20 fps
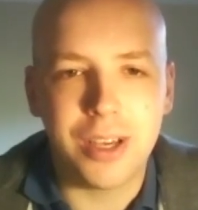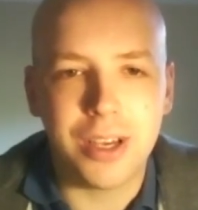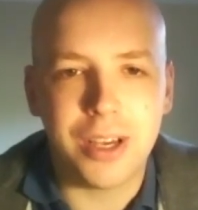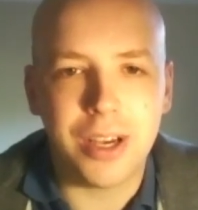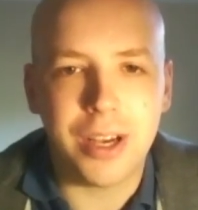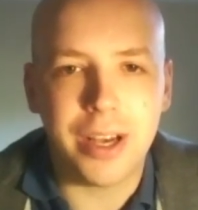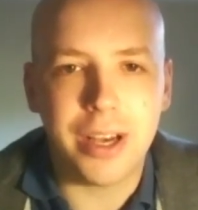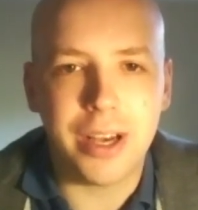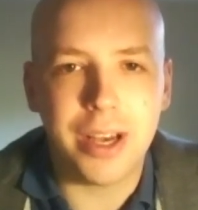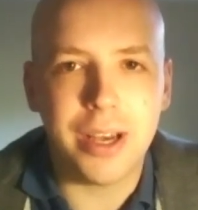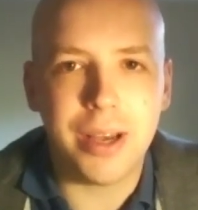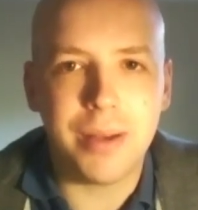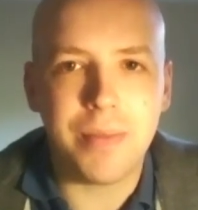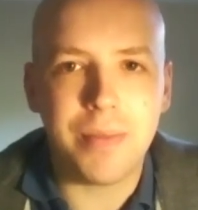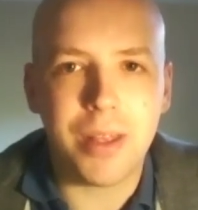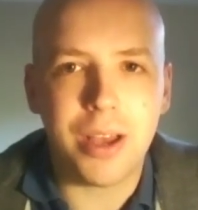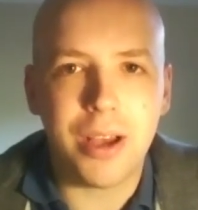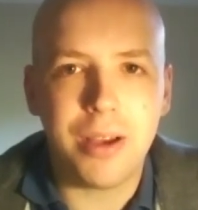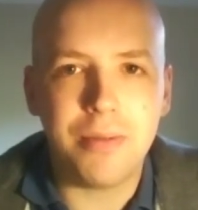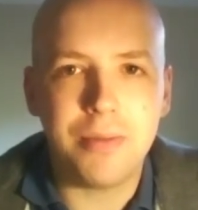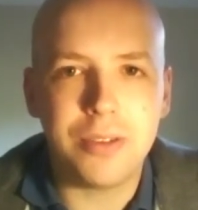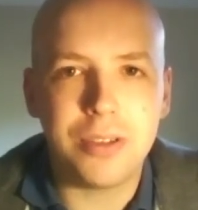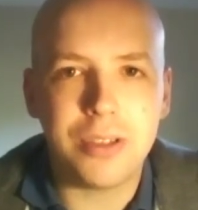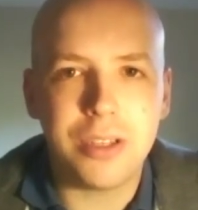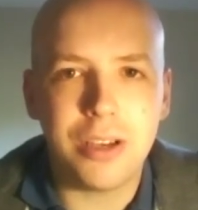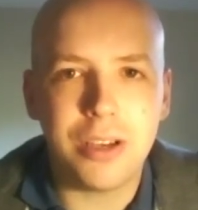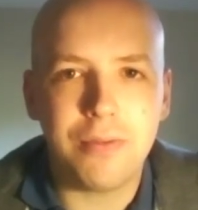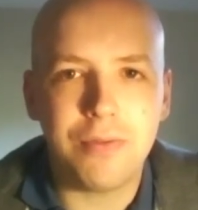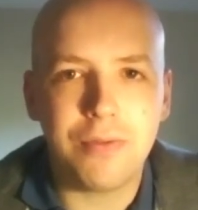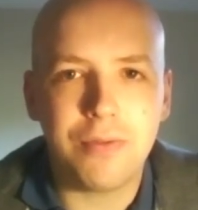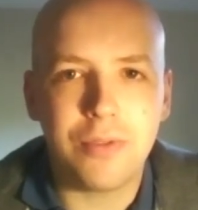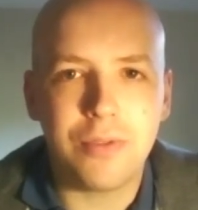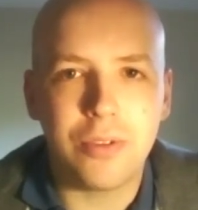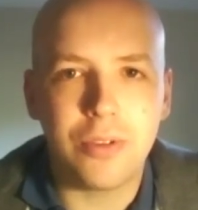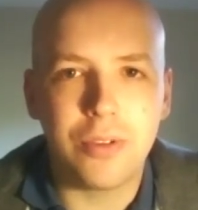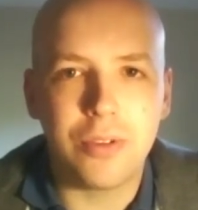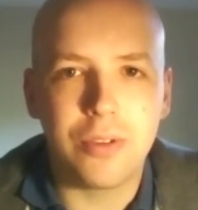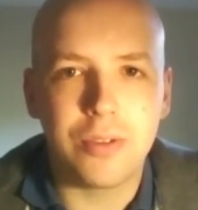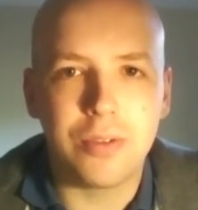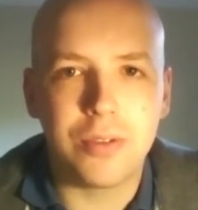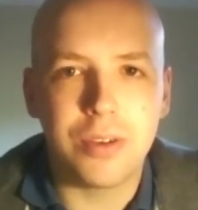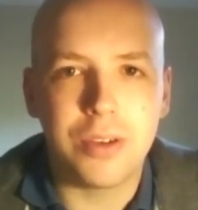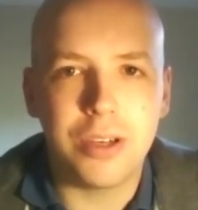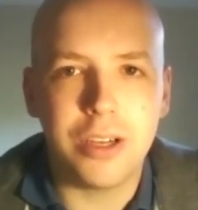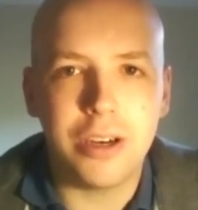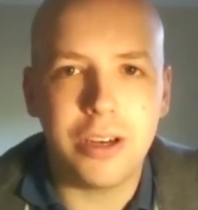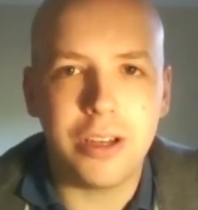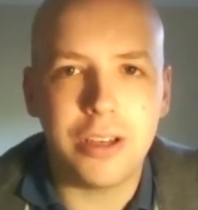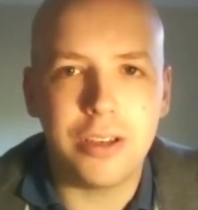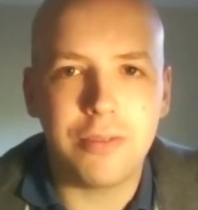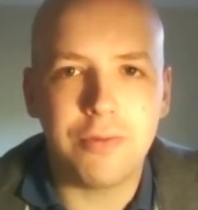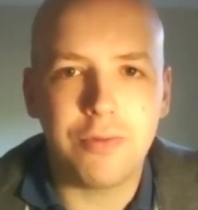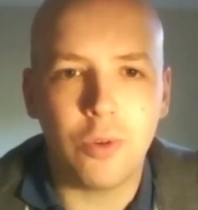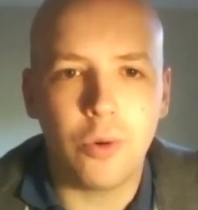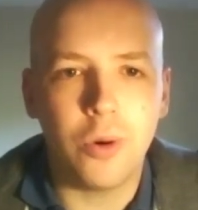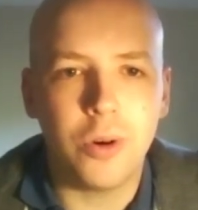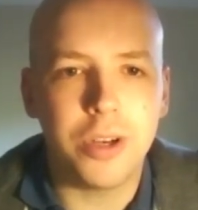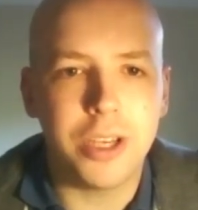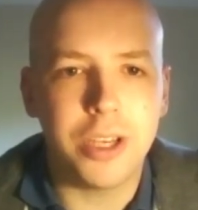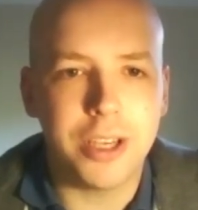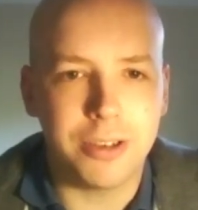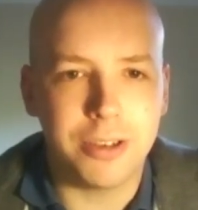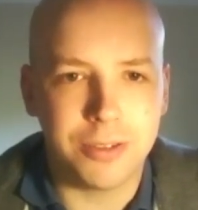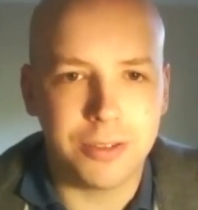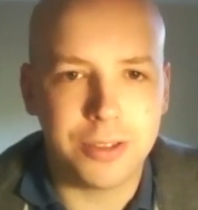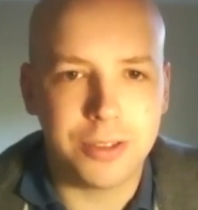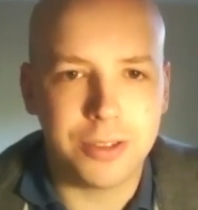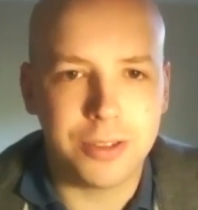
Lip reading: I was there for nearly 4 years.